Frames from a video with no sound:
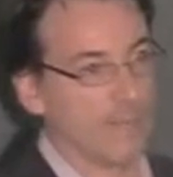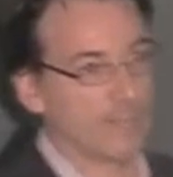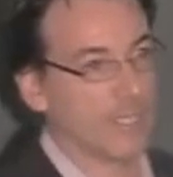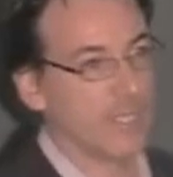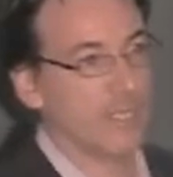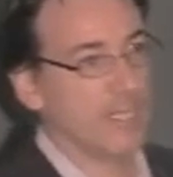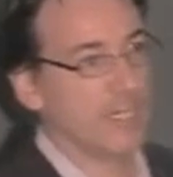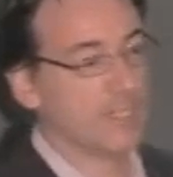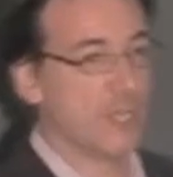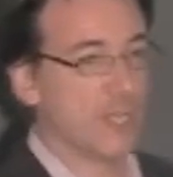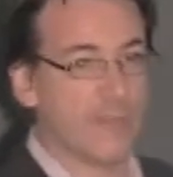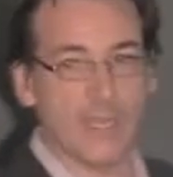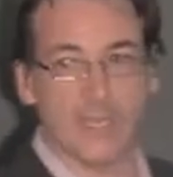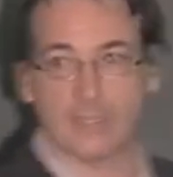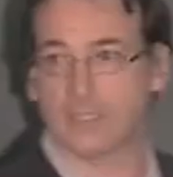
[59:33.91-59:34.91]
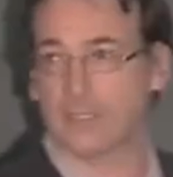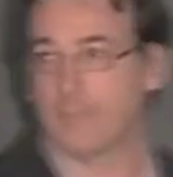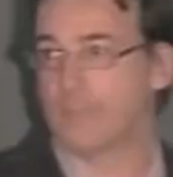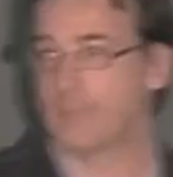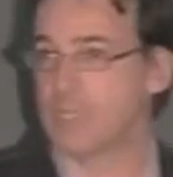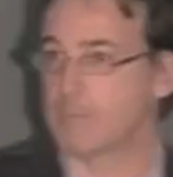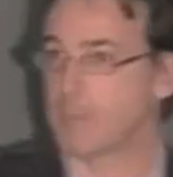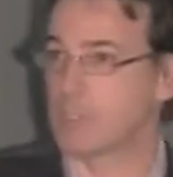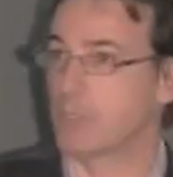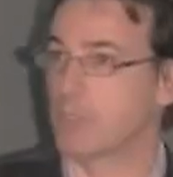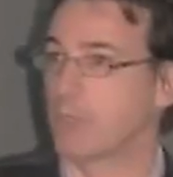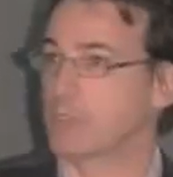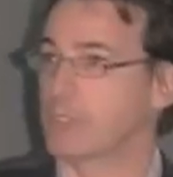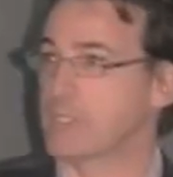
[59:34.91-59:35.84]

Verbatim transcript: There has to be re-education programs.